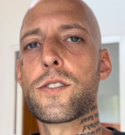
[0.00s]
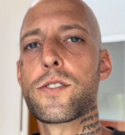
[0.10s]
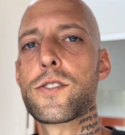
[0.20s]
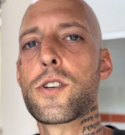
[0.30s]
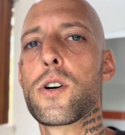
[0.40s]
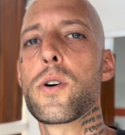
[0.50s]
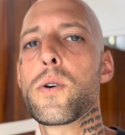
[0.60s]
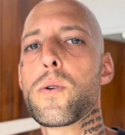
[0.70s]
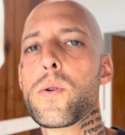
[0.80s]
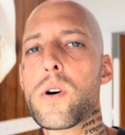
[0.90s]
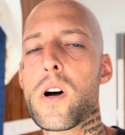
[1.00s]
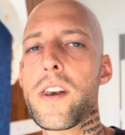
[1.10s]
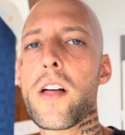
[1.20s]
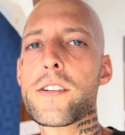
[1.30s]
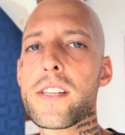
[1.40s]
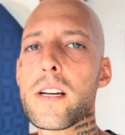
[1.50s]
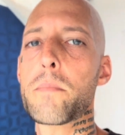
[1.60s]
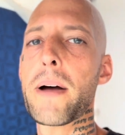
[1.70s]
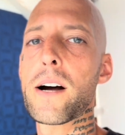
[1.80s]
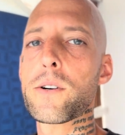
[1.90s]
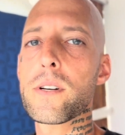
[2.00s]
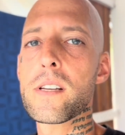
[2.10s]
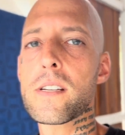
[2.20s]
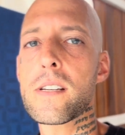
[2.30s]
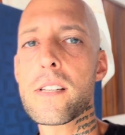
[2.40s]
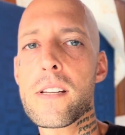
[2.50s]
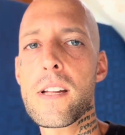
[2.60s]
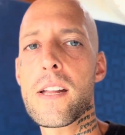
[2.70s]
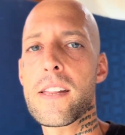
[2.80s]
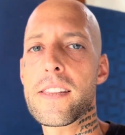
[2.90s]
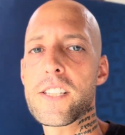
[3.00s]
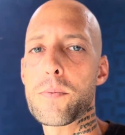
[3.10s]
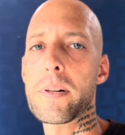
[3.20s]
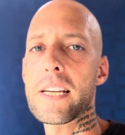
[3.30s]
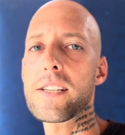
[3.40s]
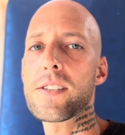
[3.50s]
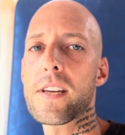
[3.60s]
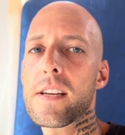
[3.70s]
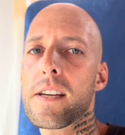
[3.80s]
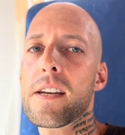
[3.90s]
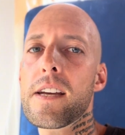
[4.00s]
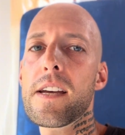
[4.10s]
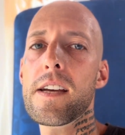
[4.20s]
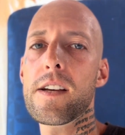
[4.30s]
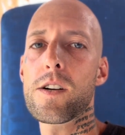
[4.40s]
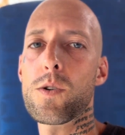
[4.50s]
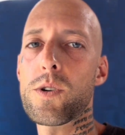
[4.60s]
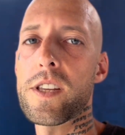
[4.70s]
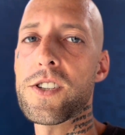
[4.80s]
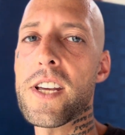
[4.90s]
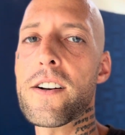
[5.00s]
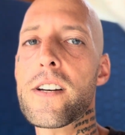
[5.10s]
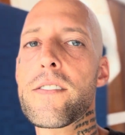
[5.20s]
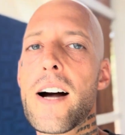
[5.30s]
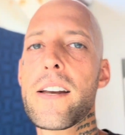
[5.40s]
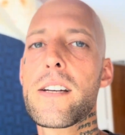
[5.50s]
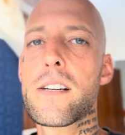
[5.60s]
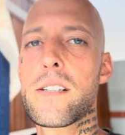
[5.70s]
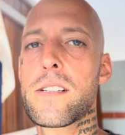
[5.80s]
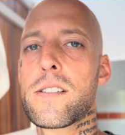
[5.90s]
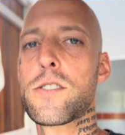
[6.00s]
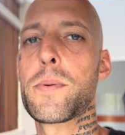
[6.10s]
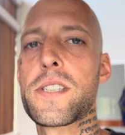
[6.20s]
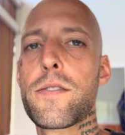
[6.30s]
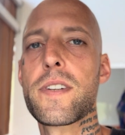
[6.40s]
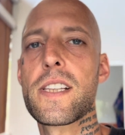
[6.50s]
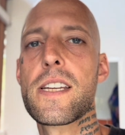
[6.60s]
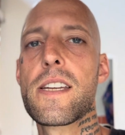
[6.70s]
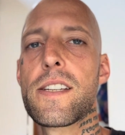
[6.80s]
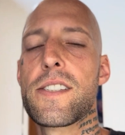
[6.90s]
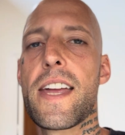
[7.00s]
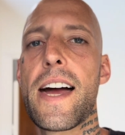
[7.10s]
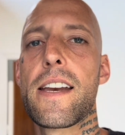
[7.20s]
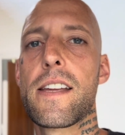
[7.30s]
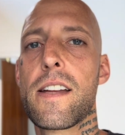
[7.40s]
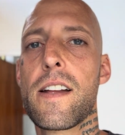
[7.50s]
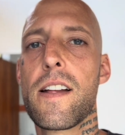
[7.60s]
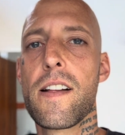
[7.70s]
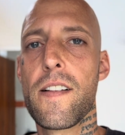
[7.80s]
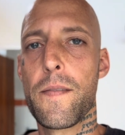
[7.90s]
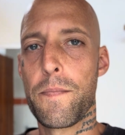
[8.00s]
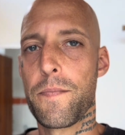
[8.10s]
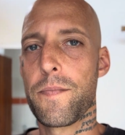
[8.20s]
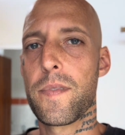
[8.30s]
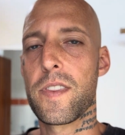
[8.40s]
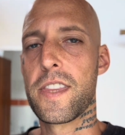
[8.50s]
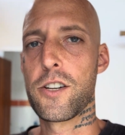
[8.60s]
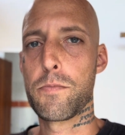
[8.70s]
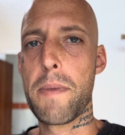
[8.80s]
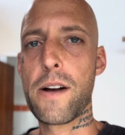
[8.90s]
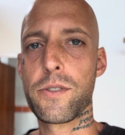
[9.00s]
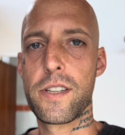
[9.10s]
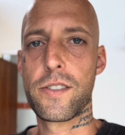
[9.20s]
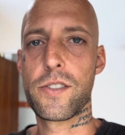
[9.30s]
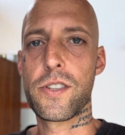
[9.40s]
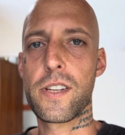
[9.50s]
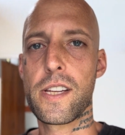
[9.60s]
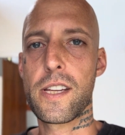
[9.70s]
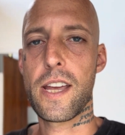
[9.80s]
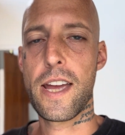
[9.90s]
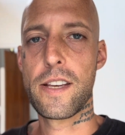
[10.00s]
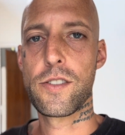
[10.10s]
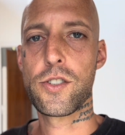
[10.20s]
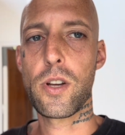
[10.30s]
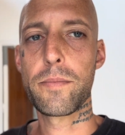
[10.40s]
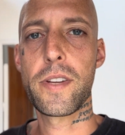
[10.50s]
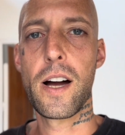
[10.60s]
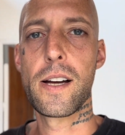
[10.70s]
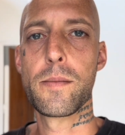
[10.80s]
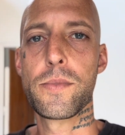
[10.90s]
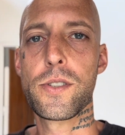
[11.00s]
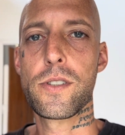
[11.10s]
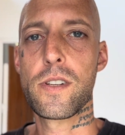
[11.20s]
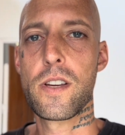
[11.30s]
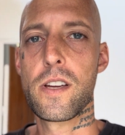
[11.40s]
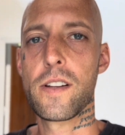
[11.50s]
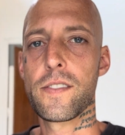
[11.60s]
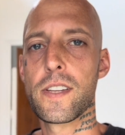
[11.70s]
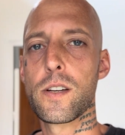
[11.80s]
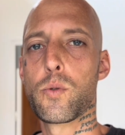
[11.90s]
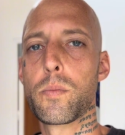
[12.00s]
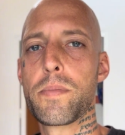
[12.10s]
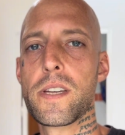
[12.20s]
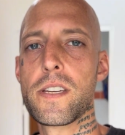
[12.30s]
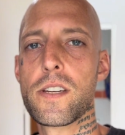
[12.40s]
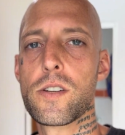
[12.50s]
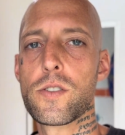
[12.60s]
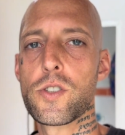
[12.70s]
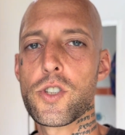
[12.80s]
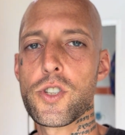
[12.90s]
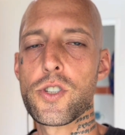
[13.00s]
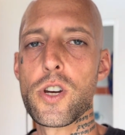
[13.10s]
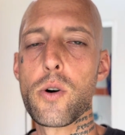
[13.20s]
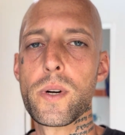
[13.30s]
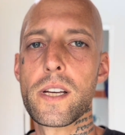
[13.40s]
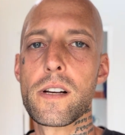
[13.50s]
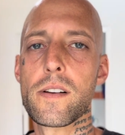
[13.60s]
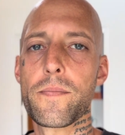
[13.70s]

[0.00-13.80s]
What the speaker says: So another thing about this place, or the Sierra Nevada specifically, is that there's mountains, and sometimes it will be snowing